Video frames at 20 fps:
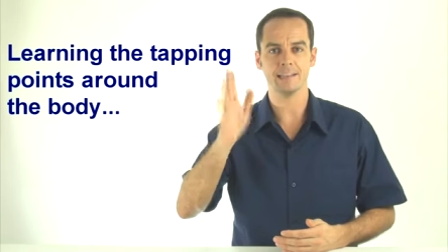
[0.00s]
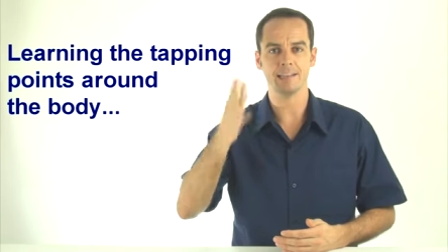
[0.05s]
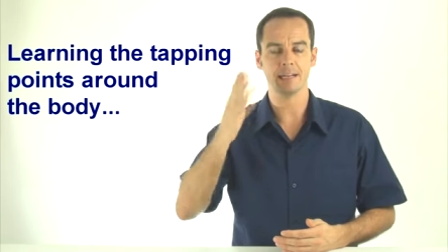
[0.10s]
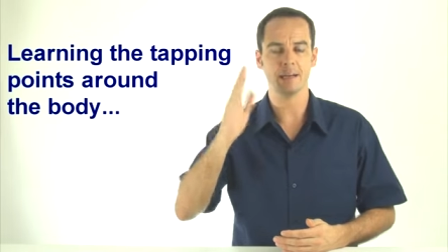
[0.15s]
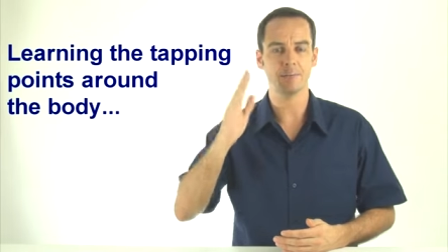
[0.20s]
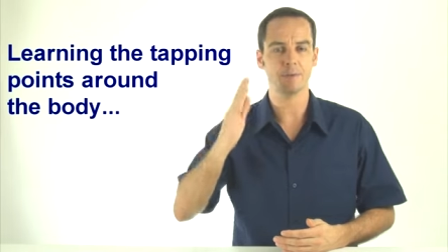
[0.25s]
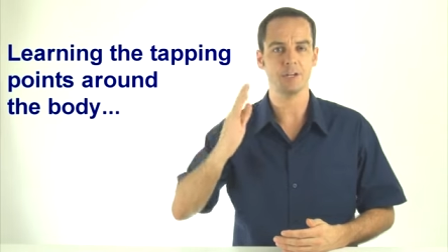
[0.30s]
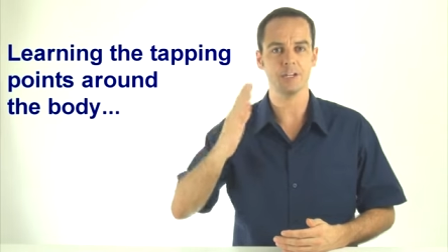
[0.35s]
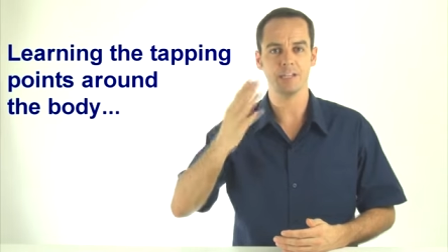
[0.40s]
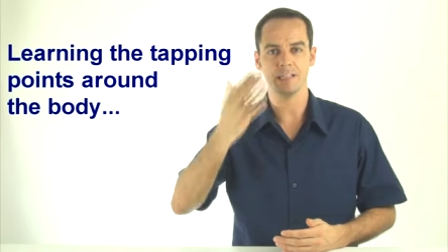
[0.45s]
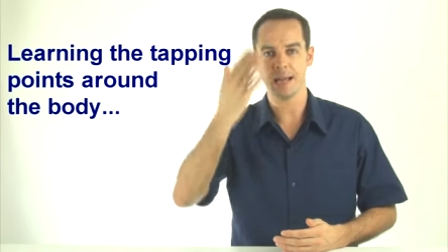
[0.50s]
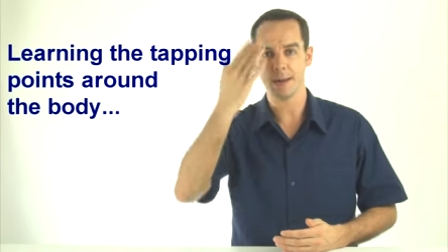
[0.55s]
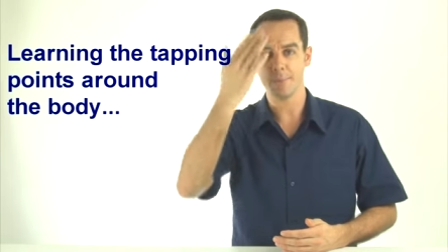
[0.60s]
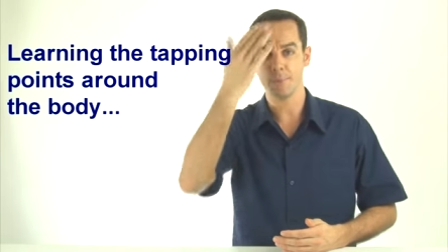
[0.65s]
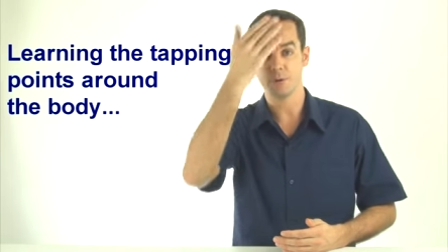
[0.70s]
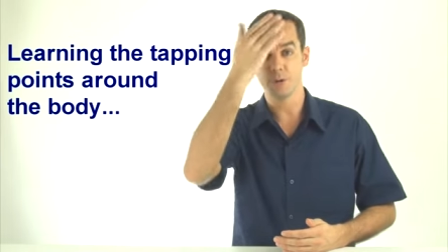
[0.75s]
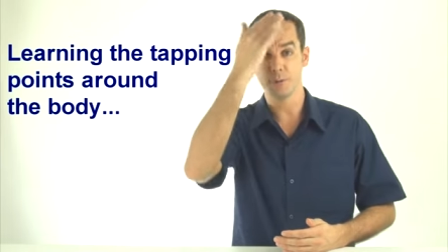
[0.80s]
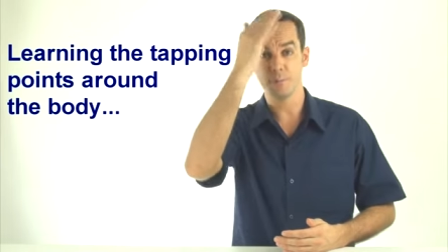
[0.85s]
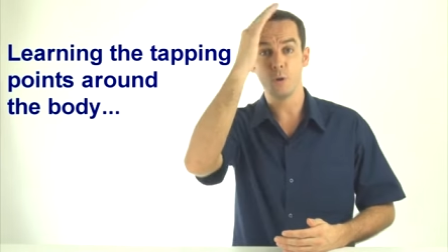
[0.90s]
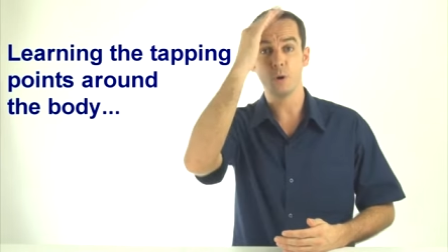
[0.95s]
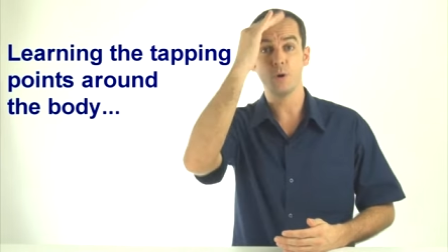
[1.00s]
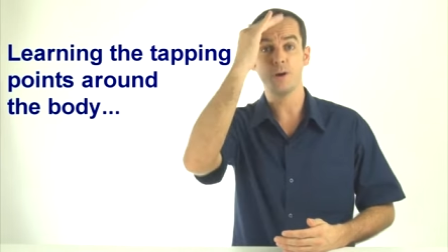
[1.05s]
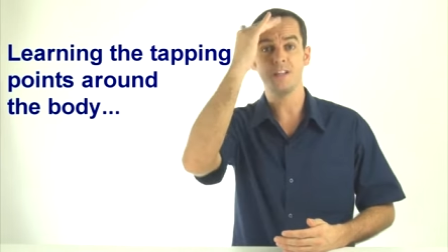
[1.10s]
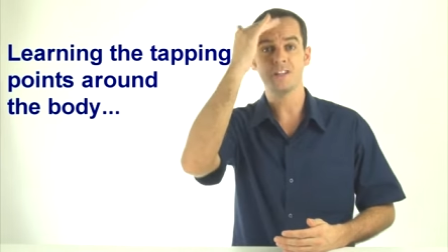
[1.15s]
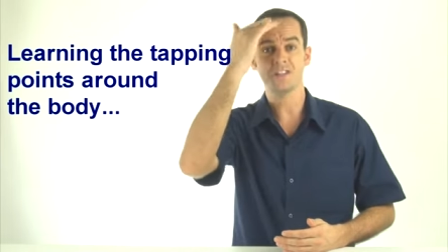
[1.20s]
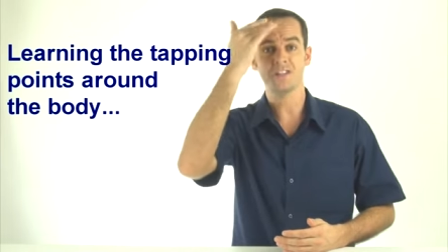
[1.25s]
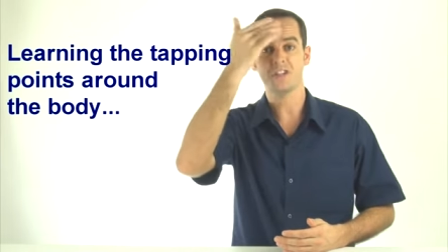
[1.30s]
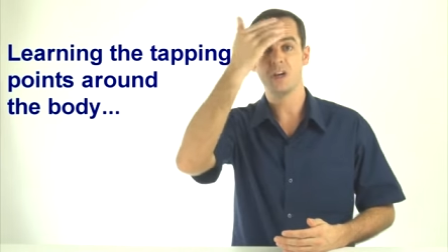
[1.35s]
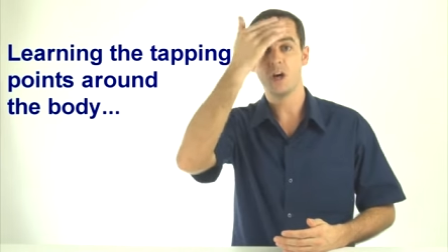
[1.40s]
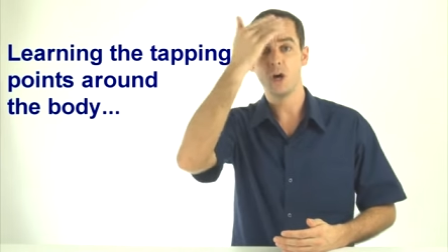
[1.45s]
and I'm going to tap on the
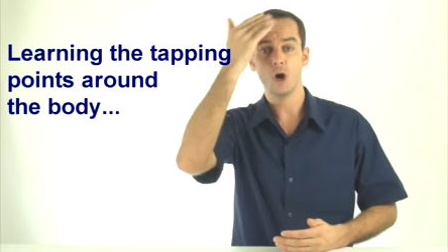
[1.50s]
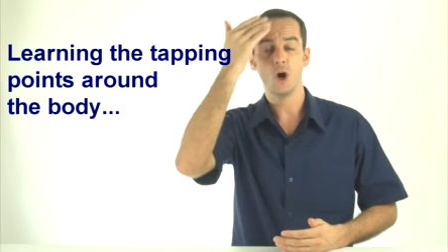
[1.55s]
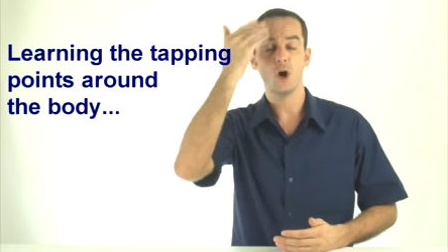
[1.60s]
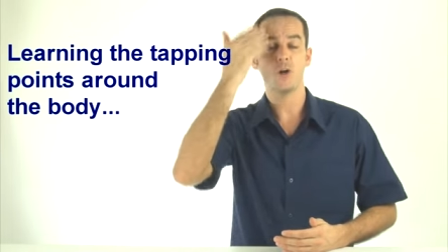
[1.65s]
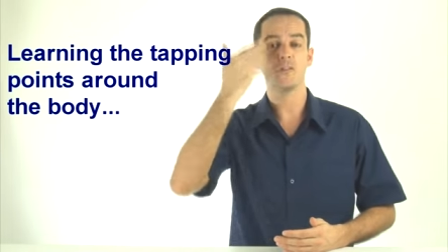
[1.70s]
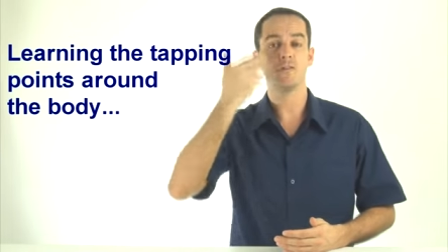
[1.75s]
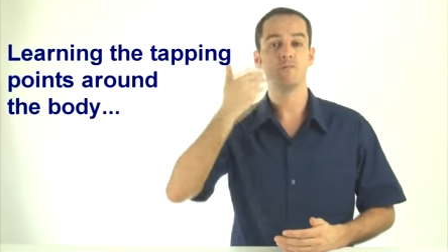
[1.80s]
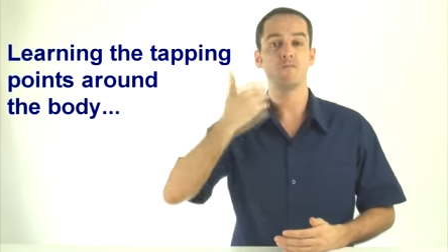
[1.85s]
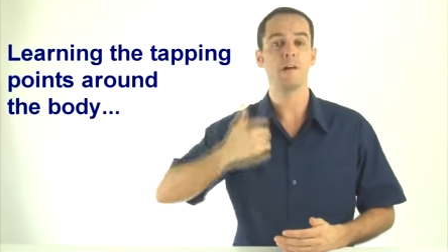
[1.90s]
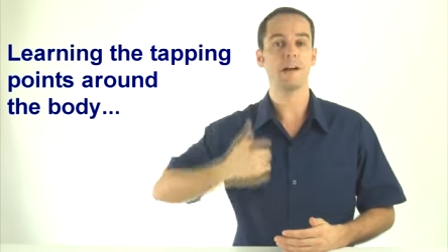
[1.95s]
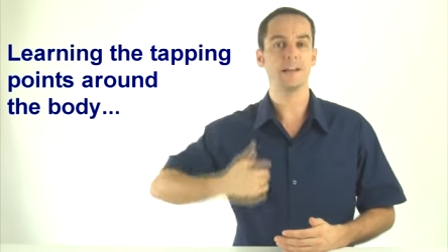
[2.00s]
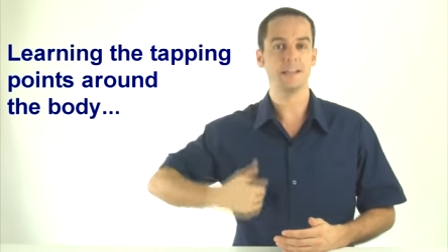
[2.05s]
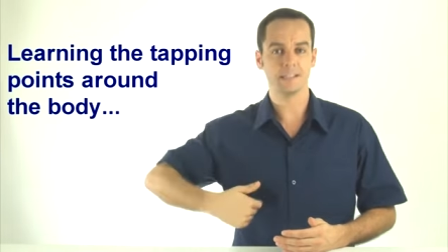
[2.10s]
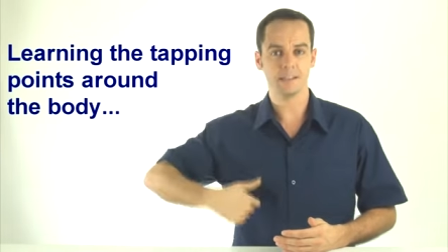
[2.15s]
points on the right